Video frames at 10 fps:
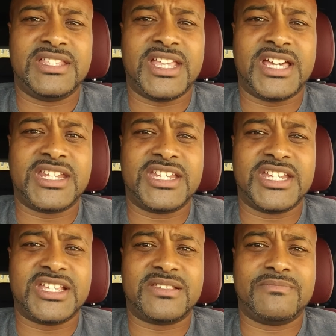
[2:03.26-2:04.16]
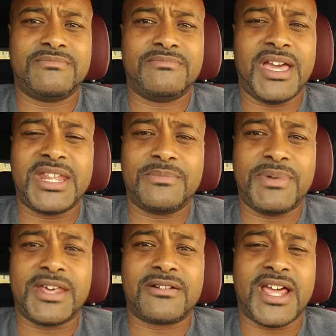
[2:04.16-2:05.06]
they could have just made it
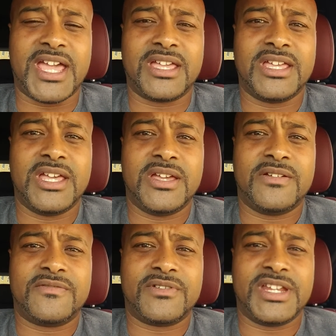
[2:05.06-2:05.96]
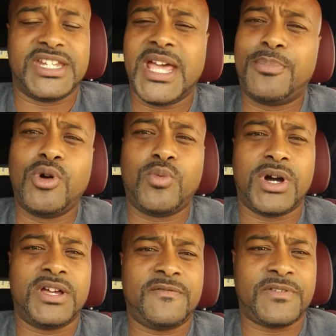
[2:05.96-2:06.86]
better. Like in Deadpool
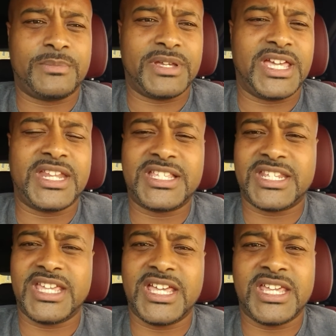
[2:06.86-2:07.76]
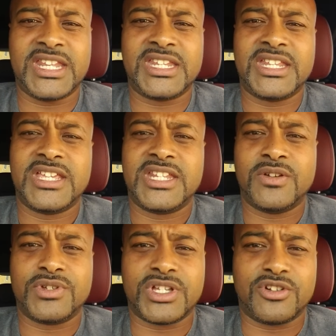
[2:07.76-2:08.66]
one, from the beginning to the end, it
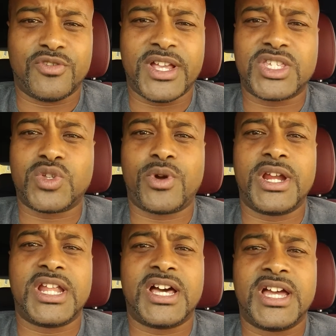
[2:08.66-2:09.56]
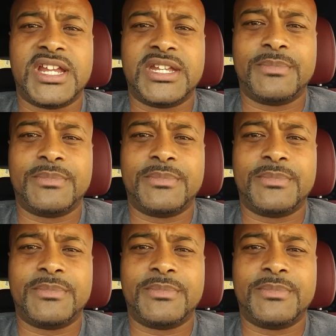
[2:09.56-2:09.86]
was a great storyline.